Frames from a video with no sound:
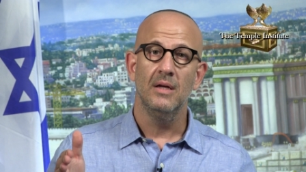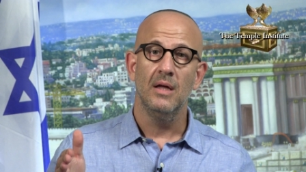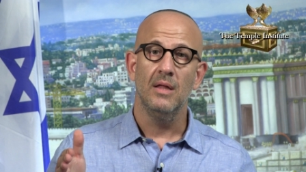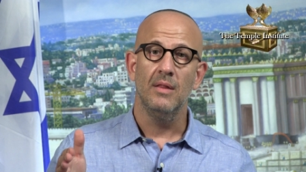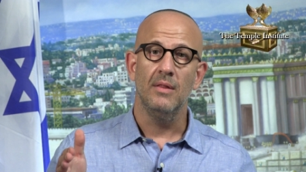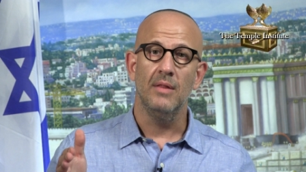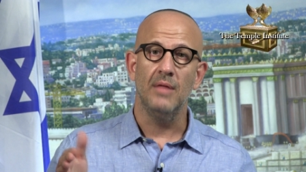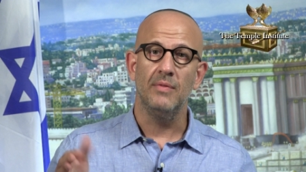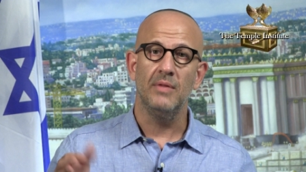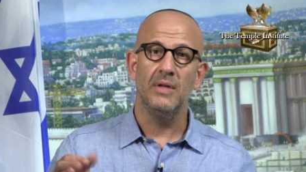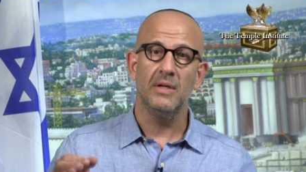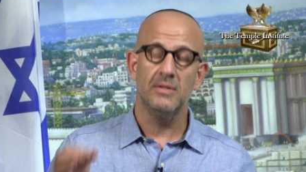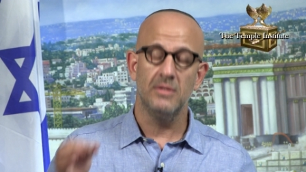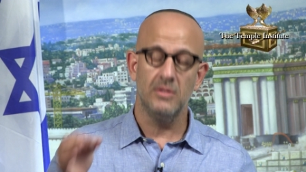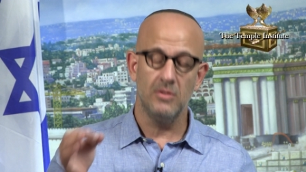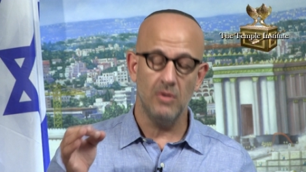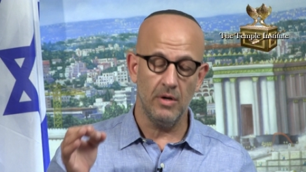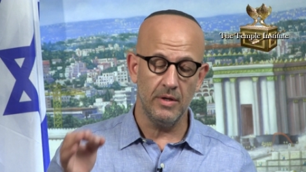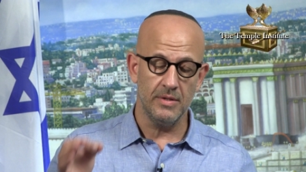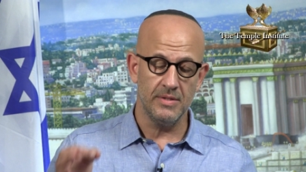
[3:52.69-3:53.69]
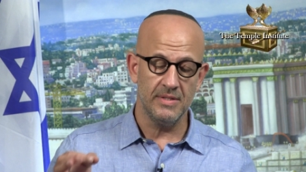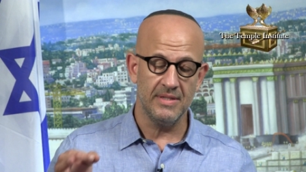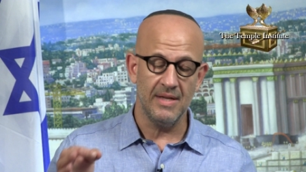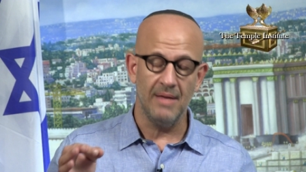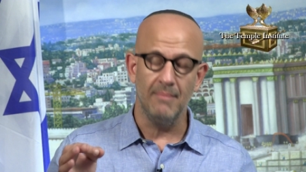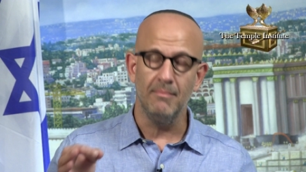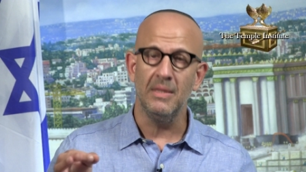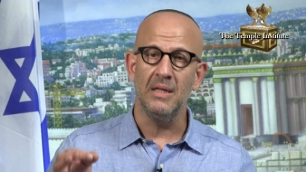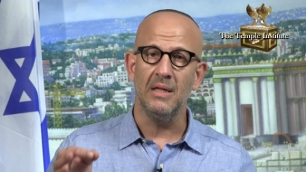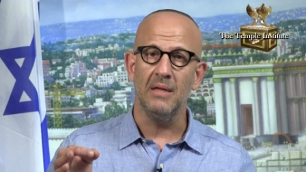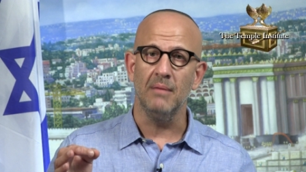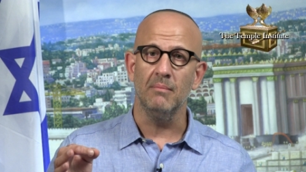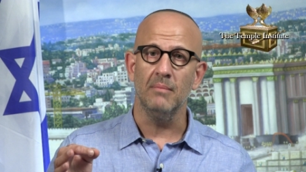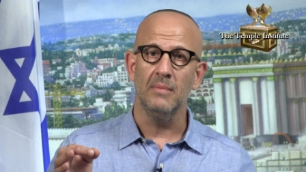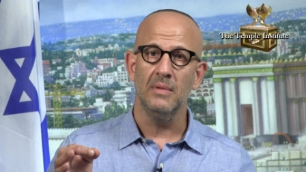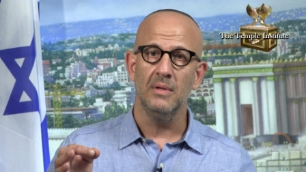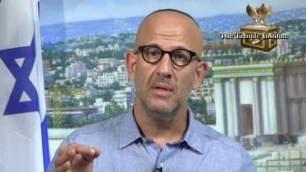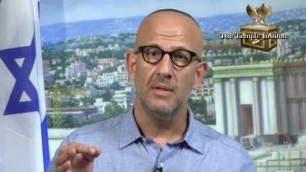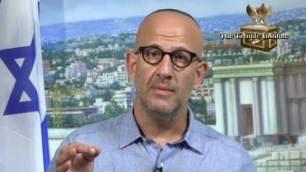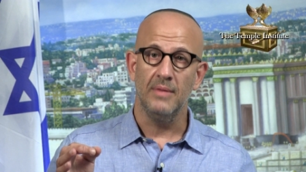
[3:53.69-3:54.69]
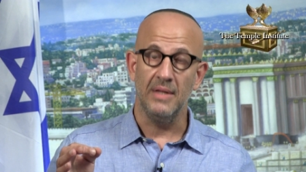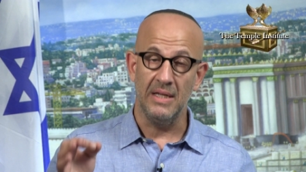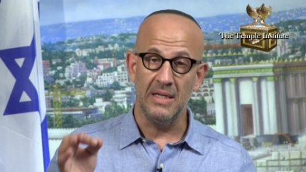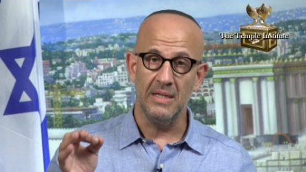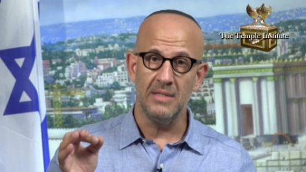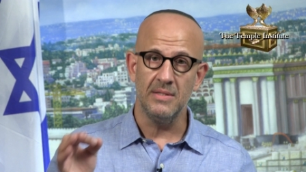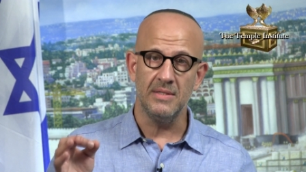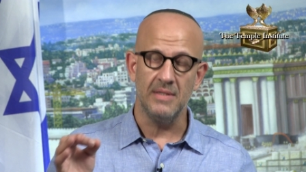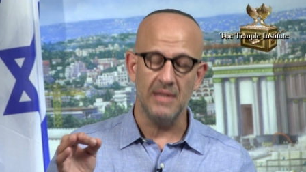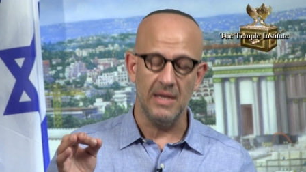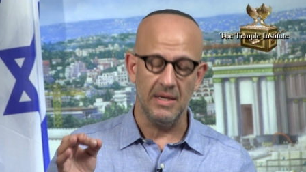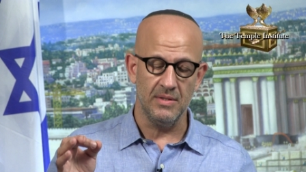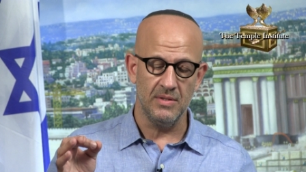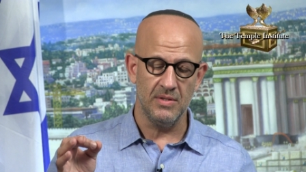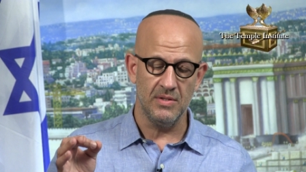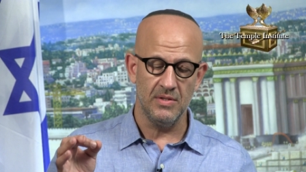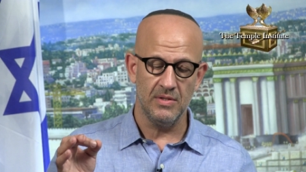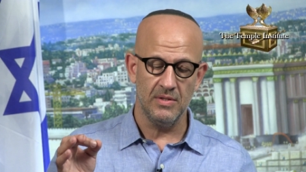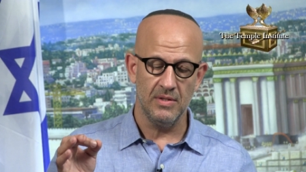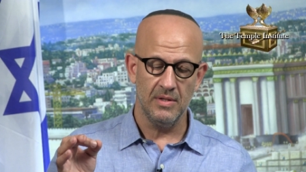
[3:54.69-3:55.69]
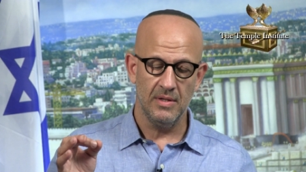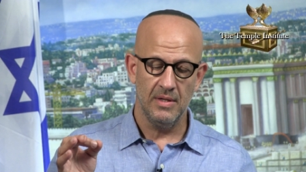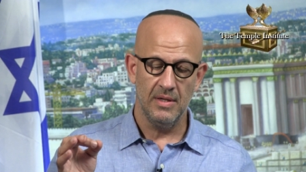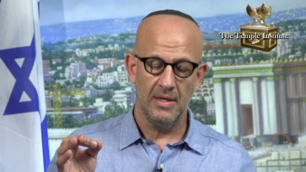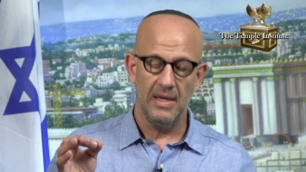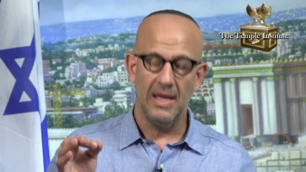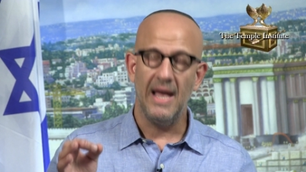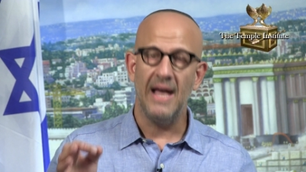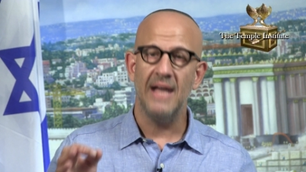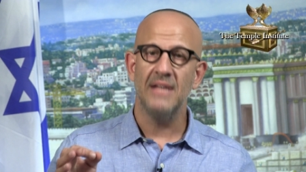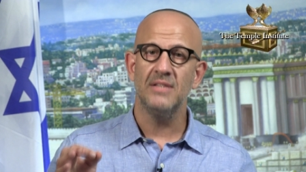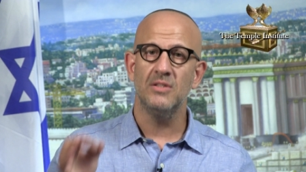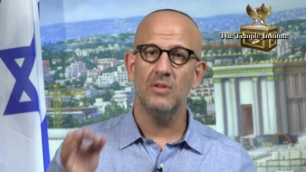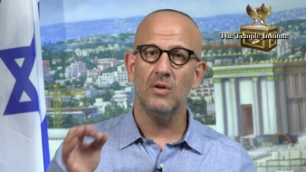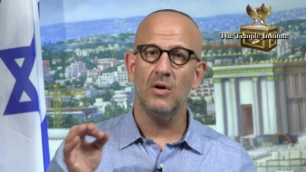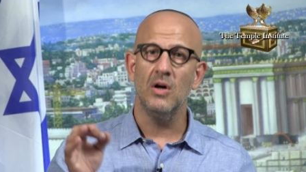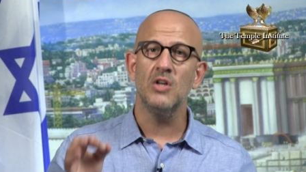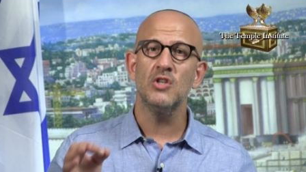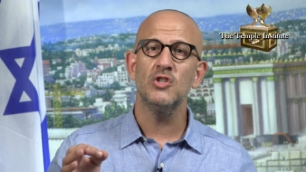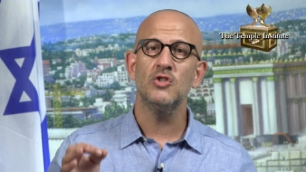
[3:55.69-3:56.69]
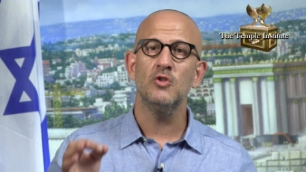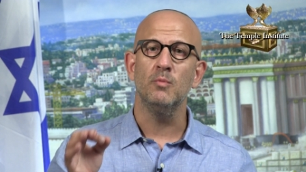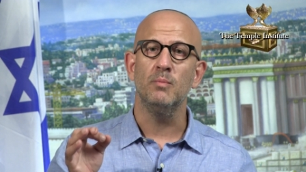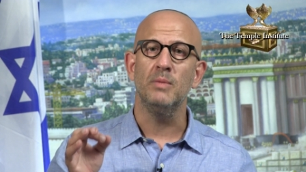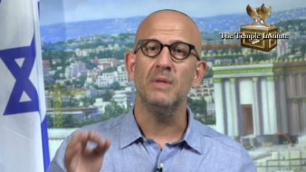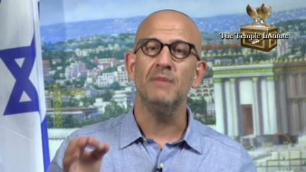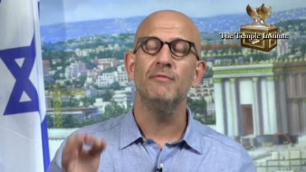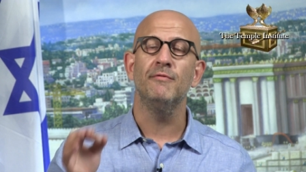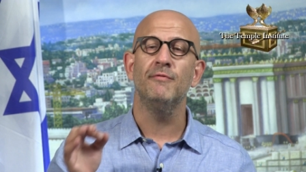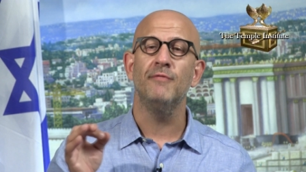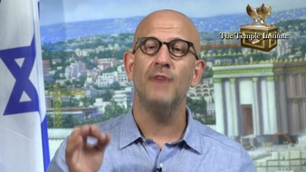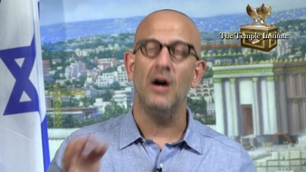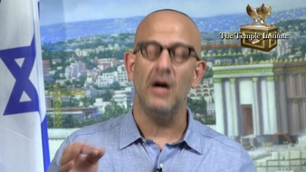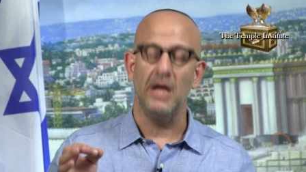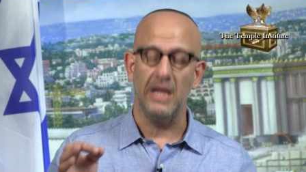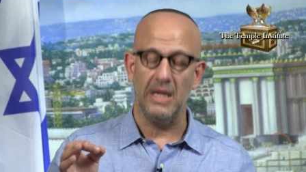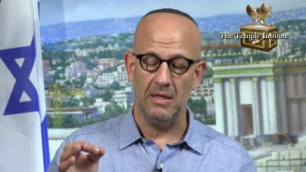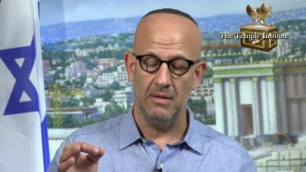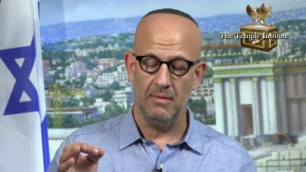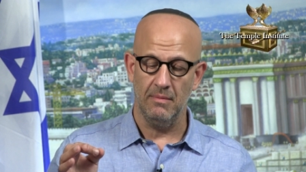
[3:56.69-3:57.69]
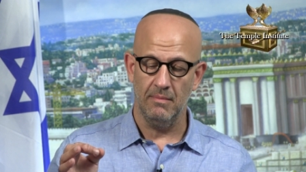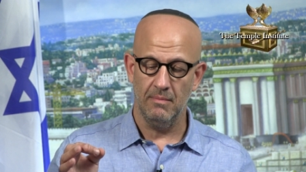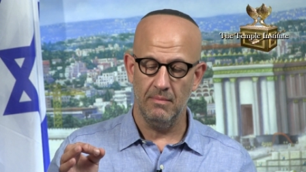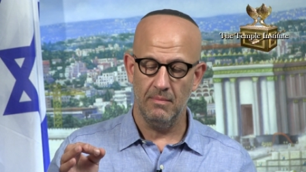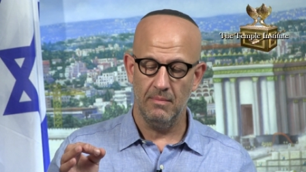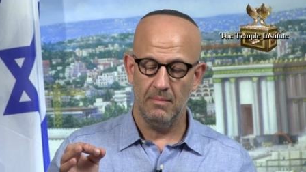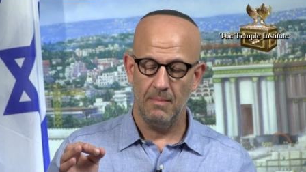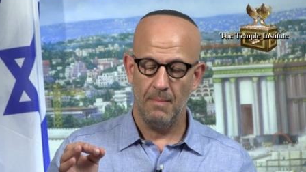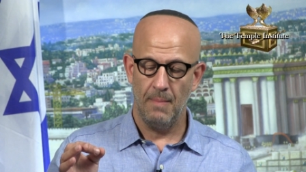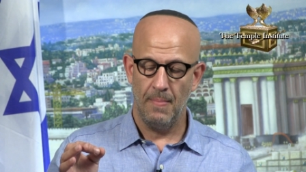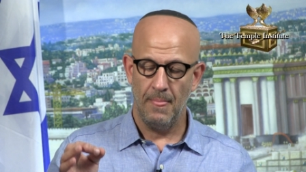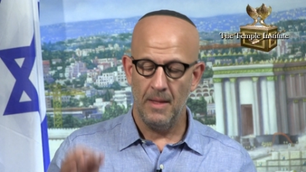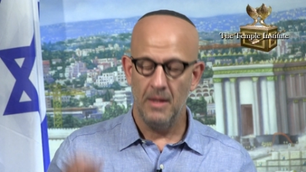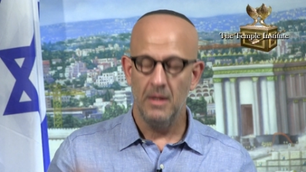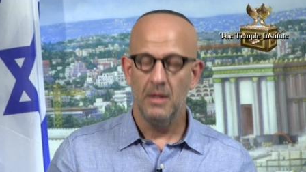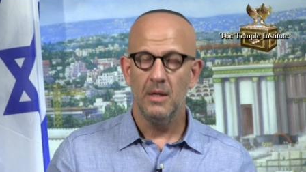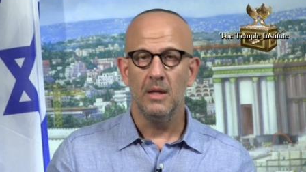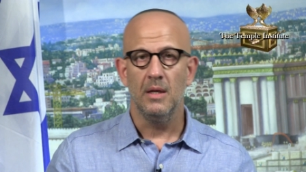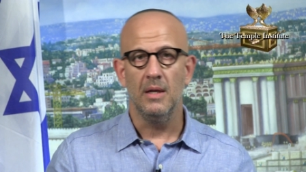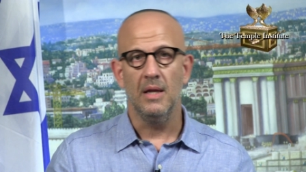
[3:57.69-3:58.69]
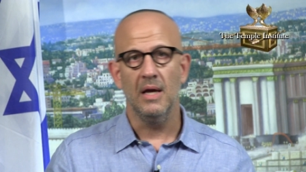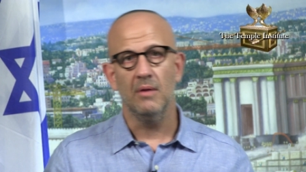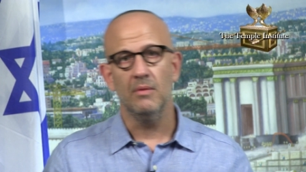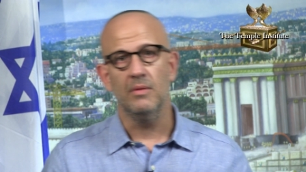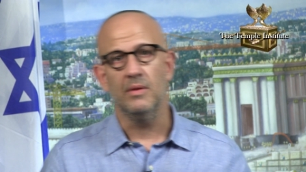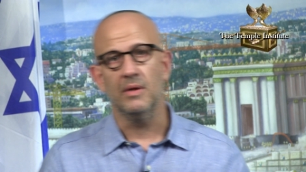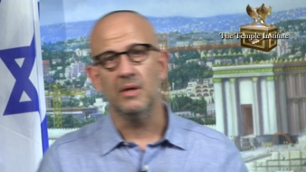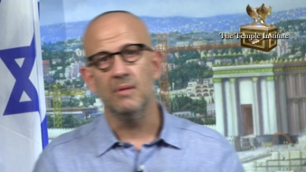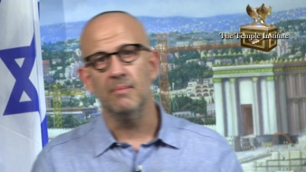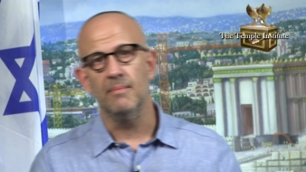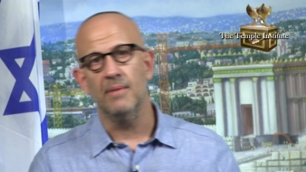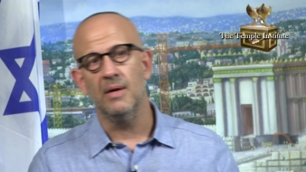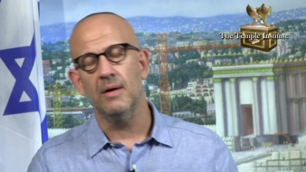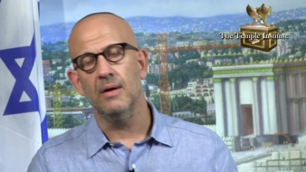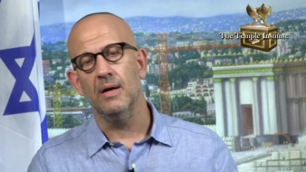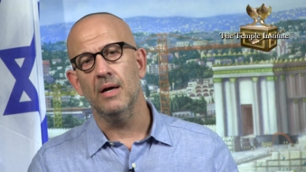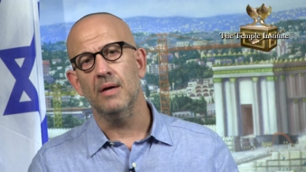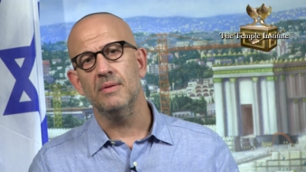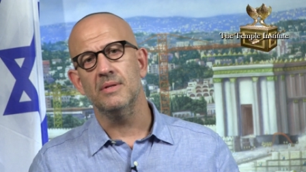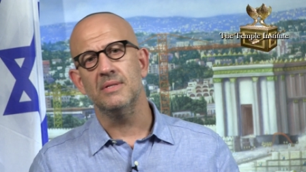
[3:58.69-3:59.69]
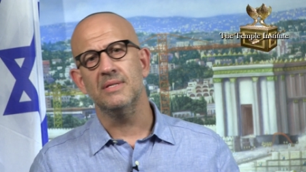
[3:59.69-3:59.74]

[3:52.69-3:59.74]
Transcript: that the ketoret samim, the incense, has to also be fine. Now the Gemara, the